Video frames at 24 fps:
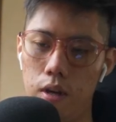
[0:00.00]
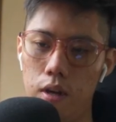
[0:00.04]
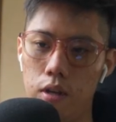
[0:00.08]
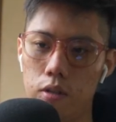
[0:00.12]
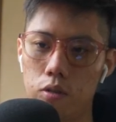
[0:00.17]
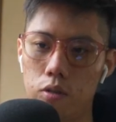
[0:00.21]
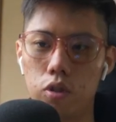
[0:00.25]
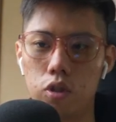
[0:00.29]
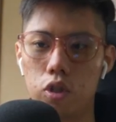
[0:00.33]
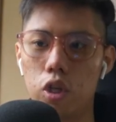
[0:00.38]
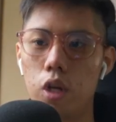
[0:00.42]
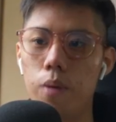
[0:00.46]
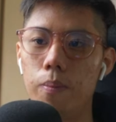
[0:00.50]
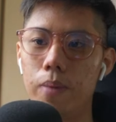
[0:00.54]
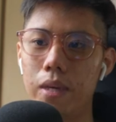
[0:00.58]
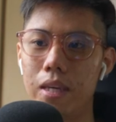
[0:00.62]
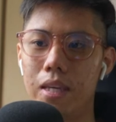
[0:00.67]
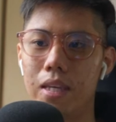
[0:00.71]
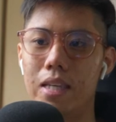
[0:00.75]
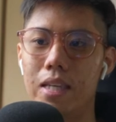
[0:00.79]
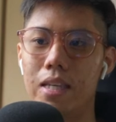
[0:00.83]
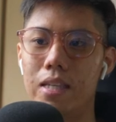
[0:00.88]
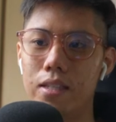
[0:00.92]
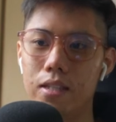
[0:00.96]
So it's gonna be
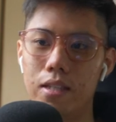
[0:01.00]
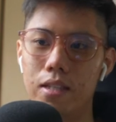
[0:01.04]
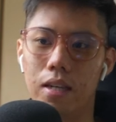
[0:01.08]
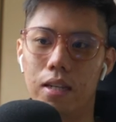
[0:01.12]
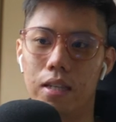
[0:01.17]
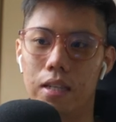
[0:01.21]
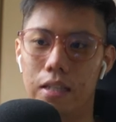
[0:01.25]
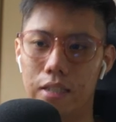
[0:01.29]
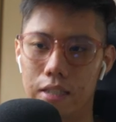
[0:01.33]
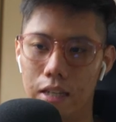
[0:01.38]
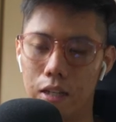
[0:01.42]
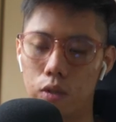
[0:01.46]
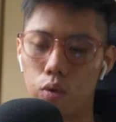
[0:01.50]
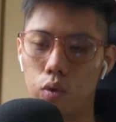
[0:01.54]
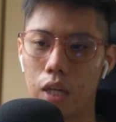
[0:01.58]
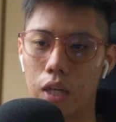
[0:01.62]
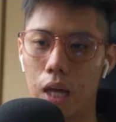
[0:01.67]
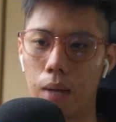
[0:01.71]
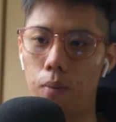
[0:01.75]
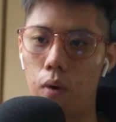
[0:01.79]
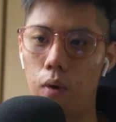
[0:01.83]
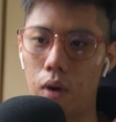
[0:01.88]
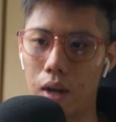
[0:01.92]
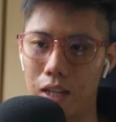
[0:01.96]
easier and easier to
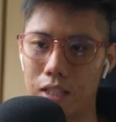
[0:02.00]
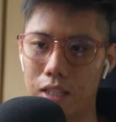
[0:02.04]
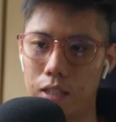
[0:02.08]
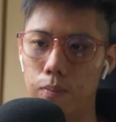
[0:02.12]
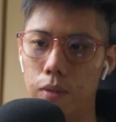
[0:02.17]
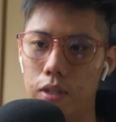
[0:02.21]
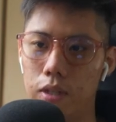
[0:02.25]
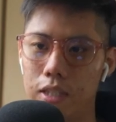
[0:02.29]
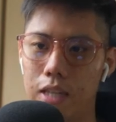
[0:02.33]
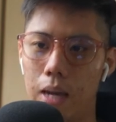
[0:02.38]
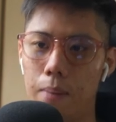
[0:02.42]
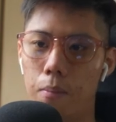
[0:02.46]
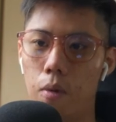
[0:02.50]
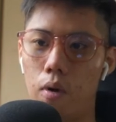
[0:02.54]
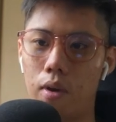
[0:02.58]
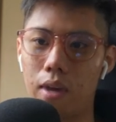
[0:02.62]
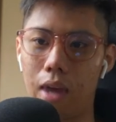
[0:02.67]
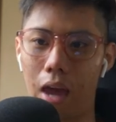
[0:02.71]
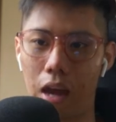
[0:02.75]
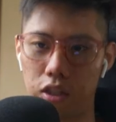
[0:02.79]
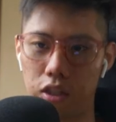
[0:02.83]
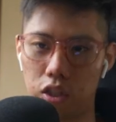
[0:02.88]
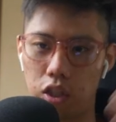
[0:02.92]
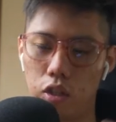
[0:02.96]
get more customers, get more
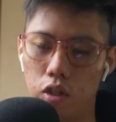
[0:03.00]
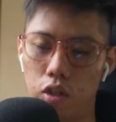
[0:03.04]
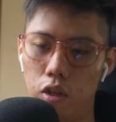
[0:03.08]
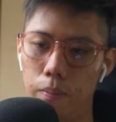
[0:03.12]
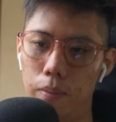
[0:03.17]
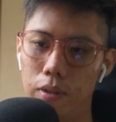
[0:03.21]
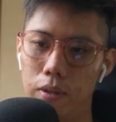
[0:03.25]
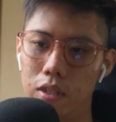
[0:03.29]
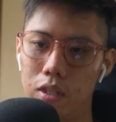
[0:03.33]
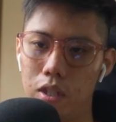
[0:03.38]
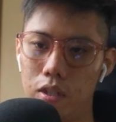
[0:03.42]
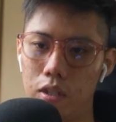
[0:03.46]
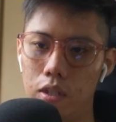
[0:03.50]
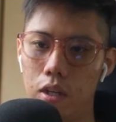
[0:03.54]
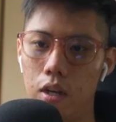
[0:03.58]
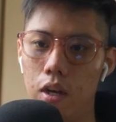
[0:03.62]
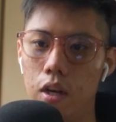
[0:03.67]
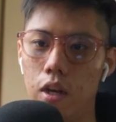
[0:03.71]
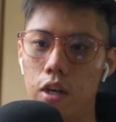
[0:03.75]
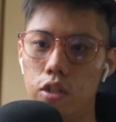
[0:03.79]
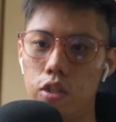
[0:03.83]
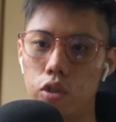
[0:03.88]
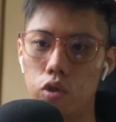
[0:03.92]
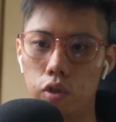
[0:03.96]
cash into the business
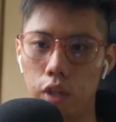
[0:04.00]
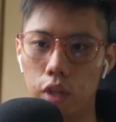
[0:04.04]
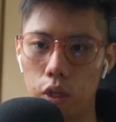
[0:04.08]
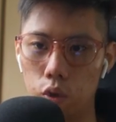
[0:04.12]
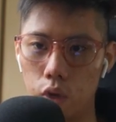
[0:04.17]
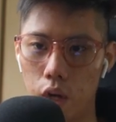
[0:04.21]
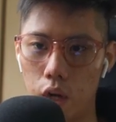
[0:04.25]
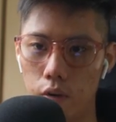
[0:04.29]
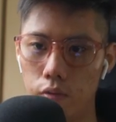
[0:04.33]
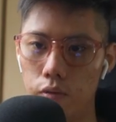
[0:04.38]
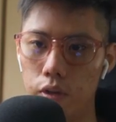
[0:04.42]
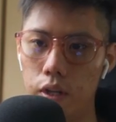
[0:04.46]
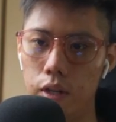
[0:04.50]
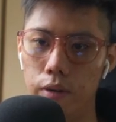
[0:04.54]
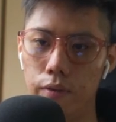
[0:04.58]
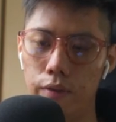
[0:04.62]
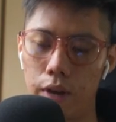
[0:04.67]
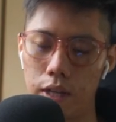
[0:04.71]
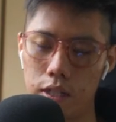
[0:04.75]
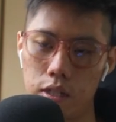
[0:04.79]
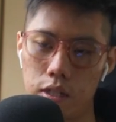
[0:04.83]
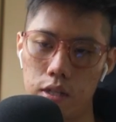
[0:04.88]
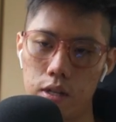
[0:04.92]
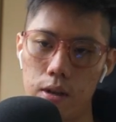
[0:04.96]
so that you can
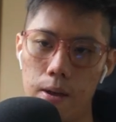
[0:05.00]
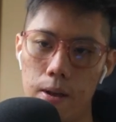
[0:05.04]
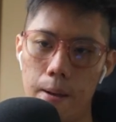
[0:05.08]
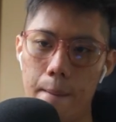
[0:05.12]
reinvest.